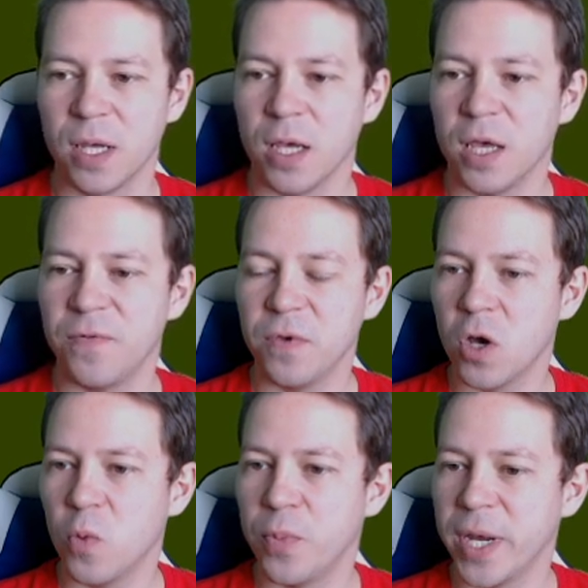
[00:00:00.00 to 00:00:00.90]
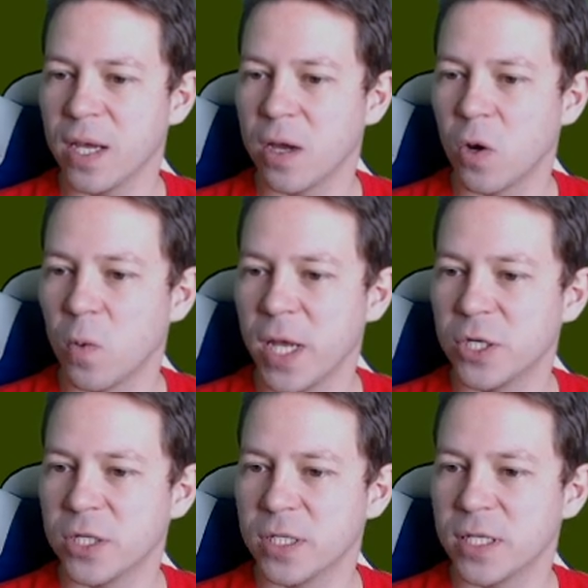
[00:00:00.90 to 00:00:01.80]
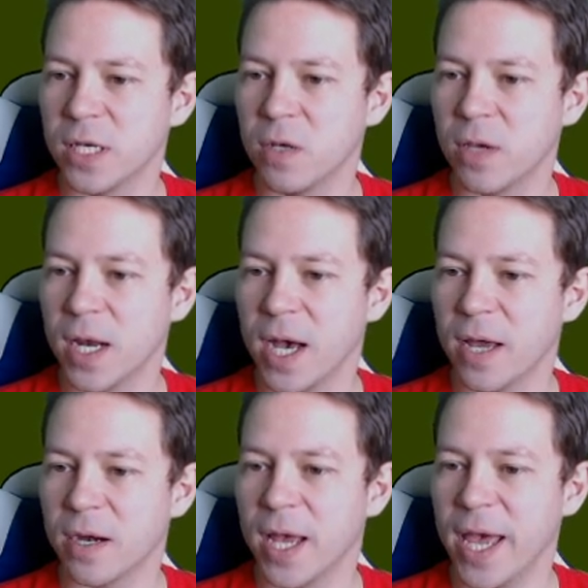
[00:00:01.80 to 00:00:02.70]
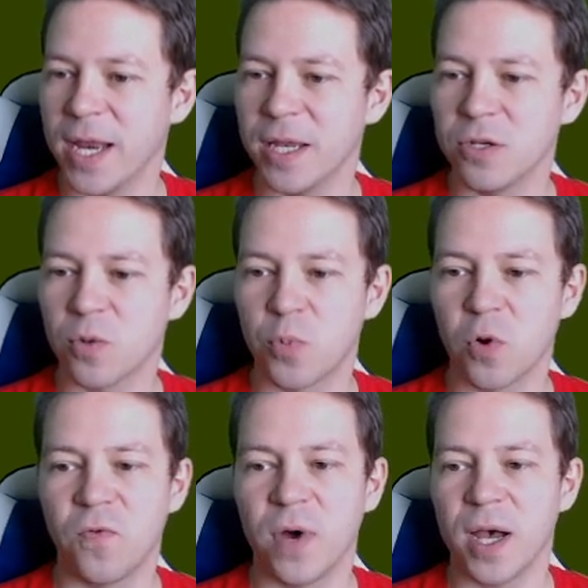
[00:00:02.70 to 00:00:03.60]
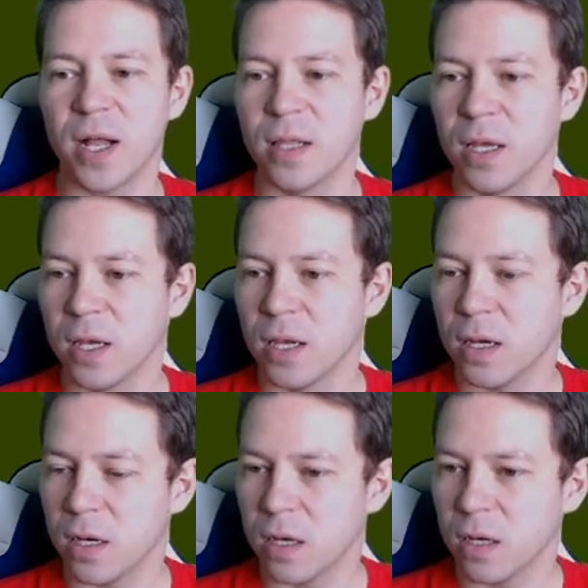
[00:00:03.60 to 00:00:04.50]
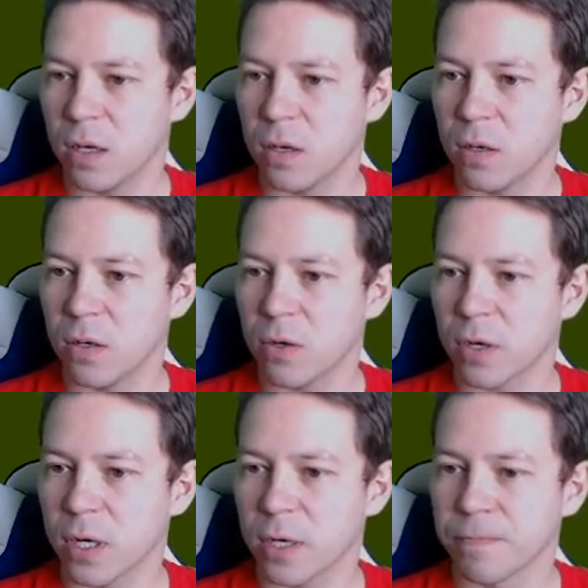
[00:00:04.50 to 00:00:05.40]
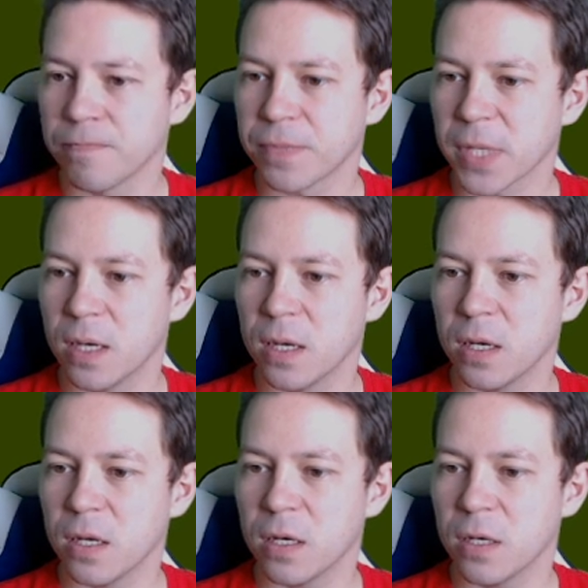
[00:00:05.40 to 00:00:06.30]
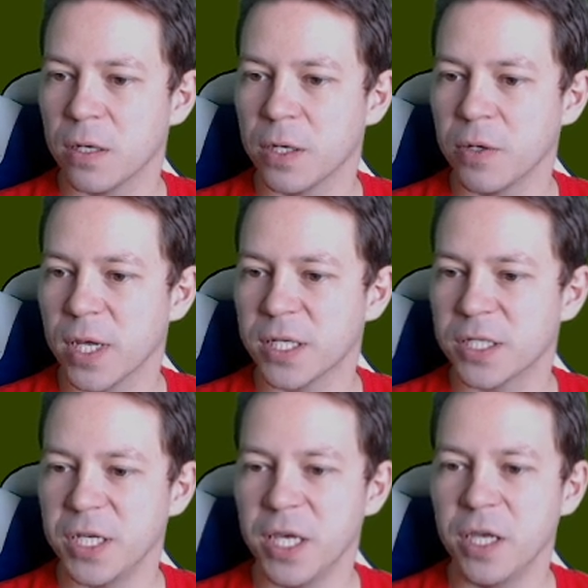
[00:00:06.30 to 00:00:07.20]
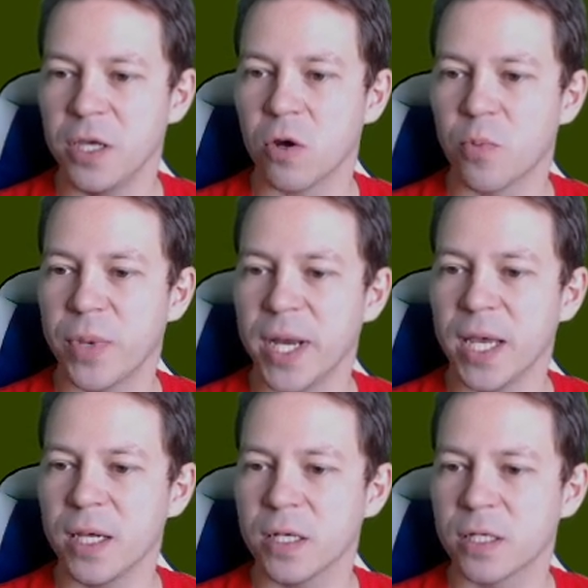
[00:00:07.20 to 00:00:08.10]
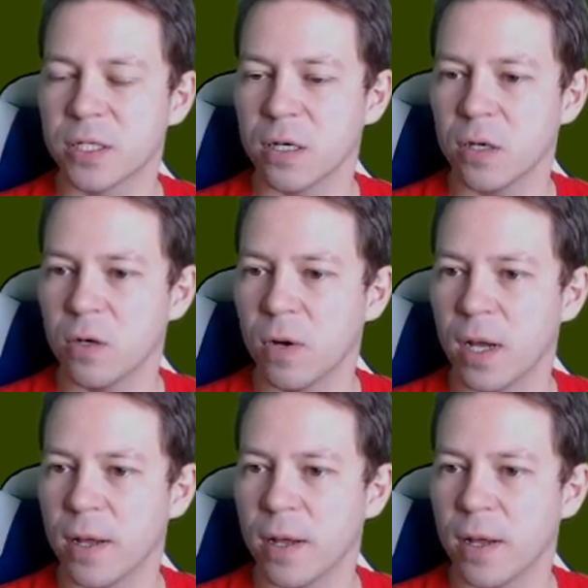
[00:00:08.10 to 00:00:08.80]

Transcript: If you go bidding conventions, and you can either edit your profile or you can see your bidding. So